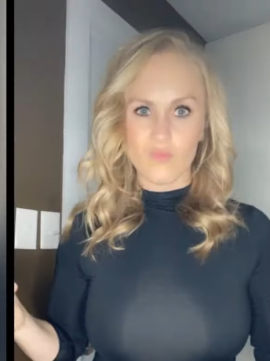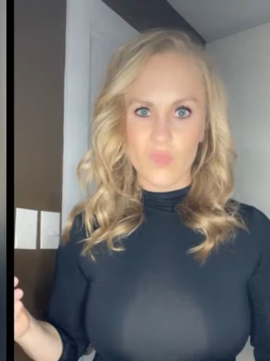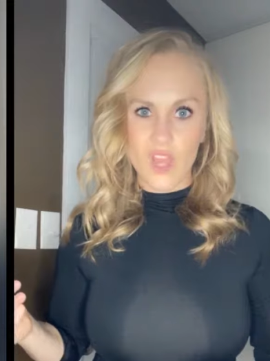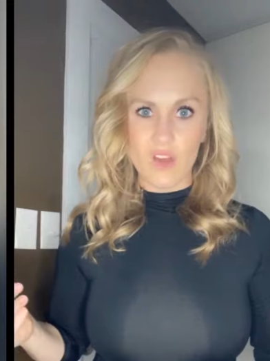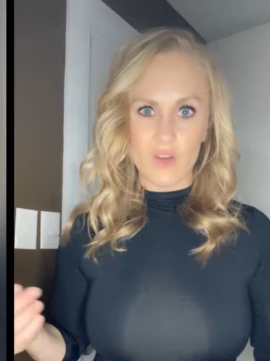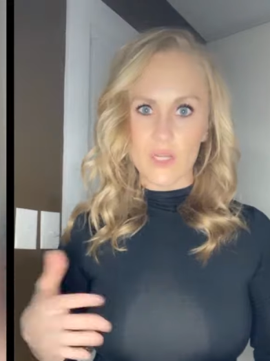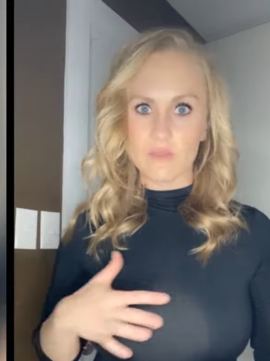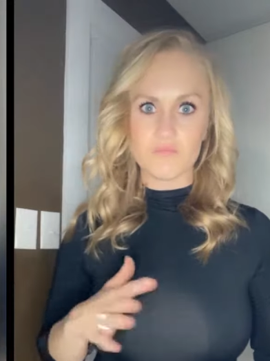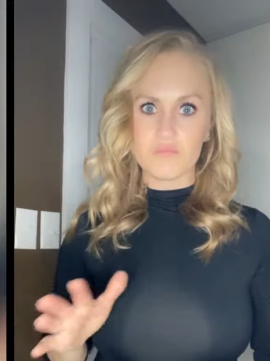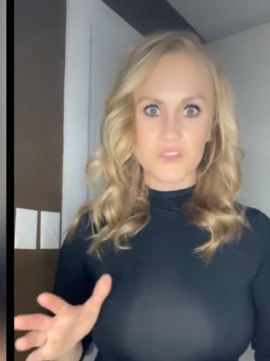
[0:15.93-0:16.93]
No, I
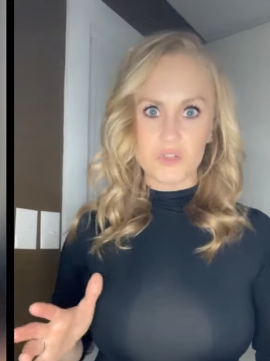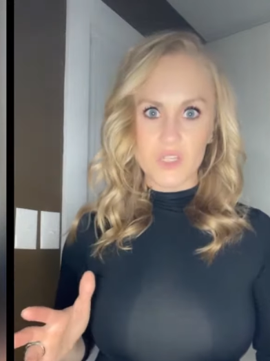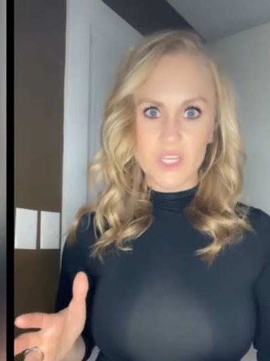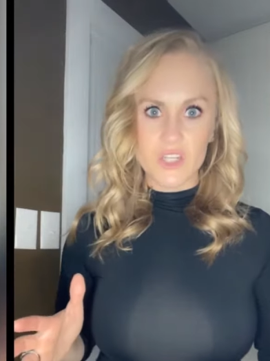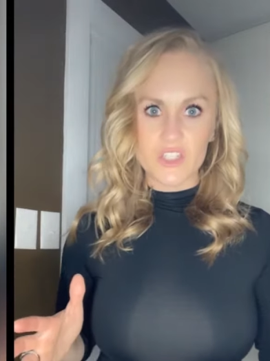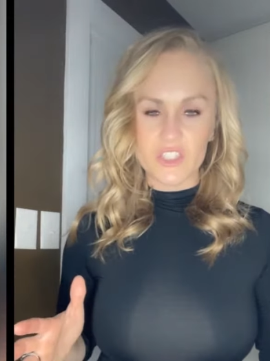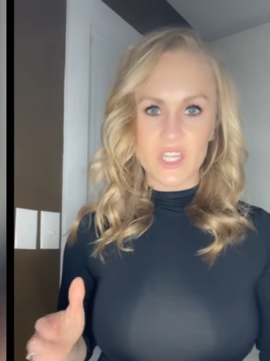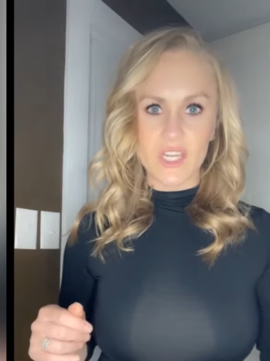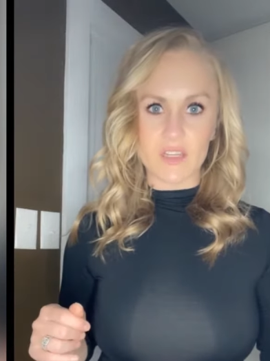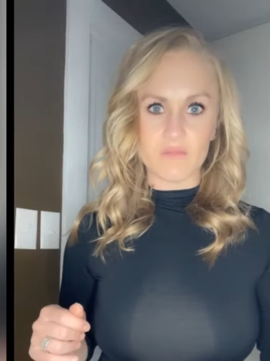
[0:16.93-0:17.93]
totally
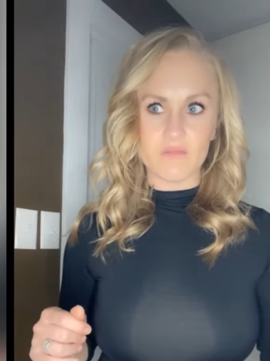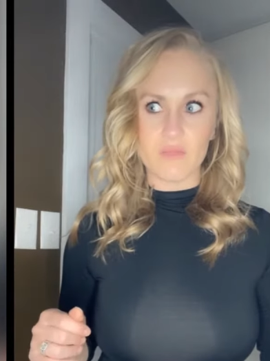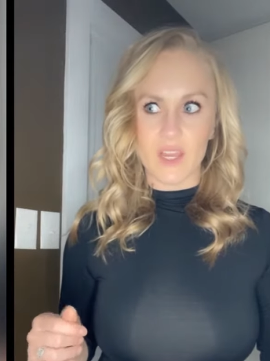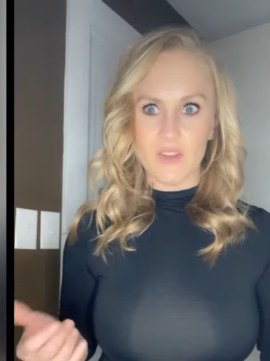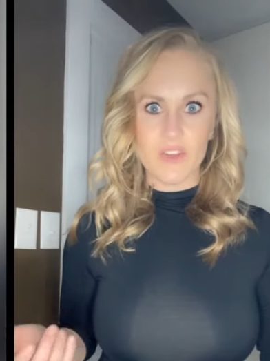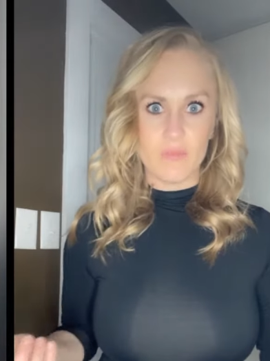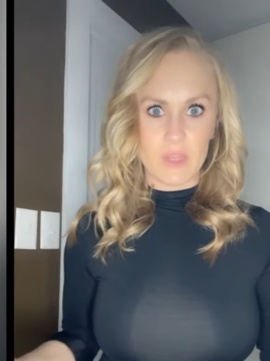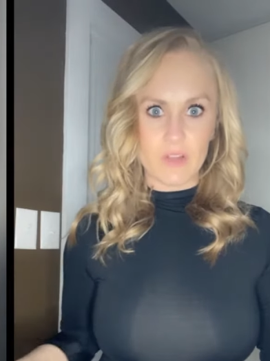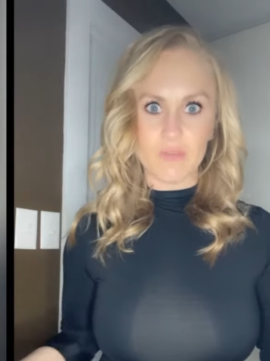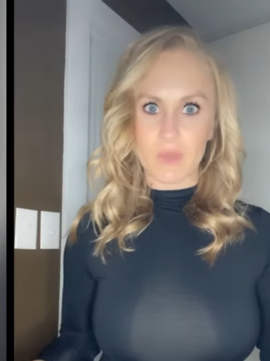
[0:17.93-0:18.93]
understand. I know you'd be
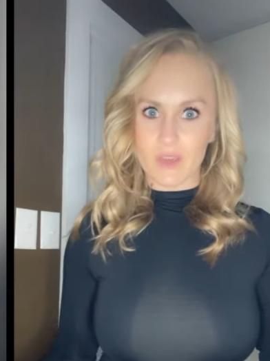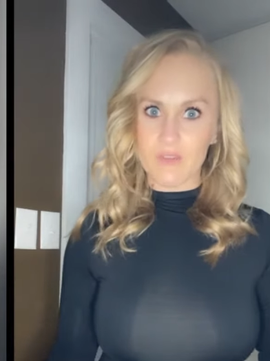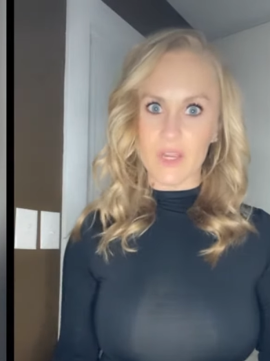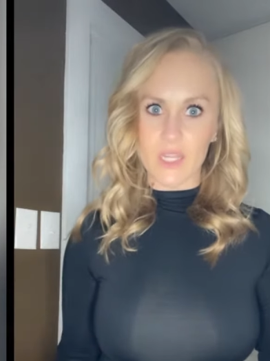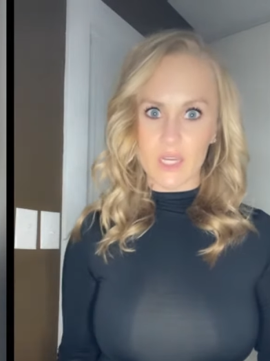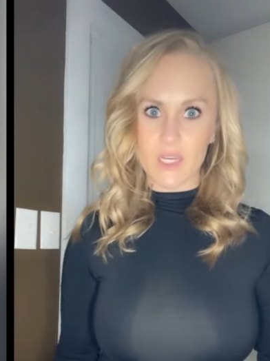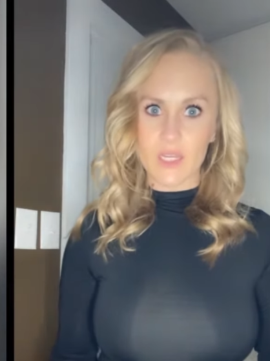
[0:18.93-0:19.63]
there for me if I needed